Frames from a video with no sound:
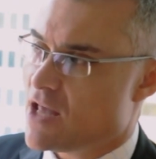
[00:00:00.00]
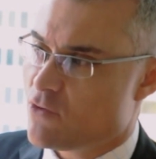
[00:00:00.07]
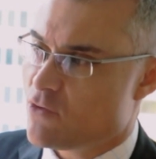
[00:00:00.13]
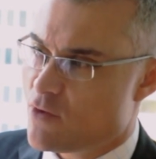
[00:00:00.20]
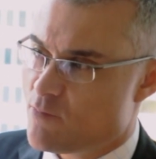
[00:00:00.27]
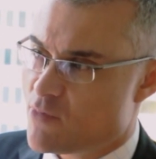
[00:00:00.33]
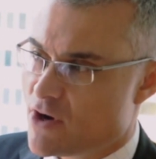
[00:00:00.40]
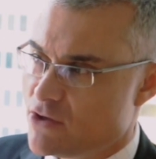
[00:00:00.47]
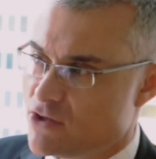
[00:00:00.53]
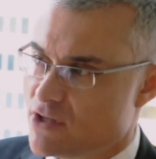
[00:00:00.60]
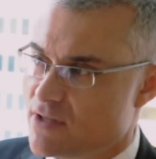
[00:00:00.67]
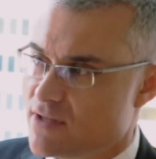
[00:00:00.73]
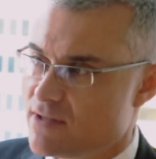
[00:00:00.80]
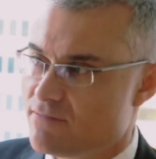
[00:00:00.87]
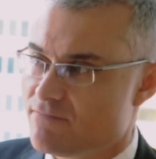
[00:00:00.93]
Other
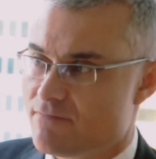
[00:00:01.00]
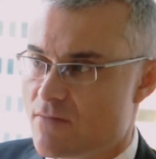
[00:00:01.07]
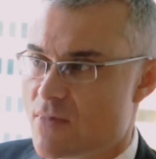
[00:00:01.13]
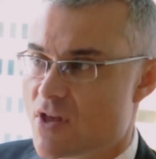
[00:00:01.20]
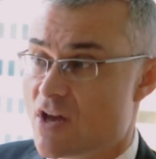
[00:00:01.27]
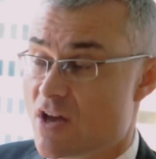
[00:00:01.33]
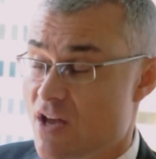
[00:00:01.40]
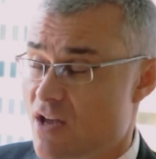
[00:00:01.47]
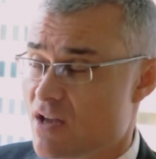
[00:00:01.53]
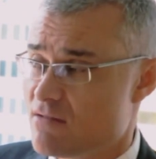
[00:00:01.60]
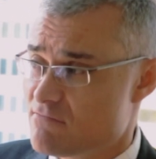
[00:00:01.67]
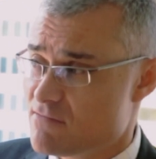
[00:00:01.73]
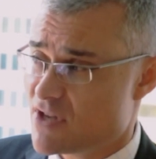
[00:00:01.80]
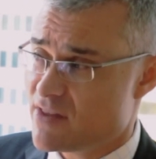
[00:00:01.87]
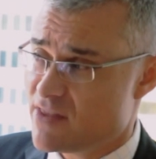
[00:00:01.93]
approaches,
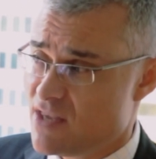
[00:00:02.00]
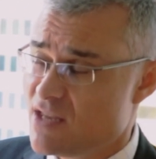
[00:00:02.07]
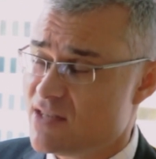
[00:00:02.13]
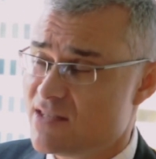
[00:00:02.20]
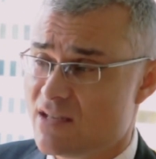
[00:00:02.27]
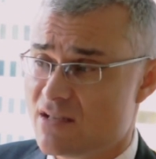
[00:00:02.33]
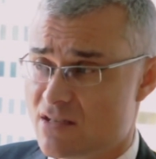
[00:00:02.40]
I think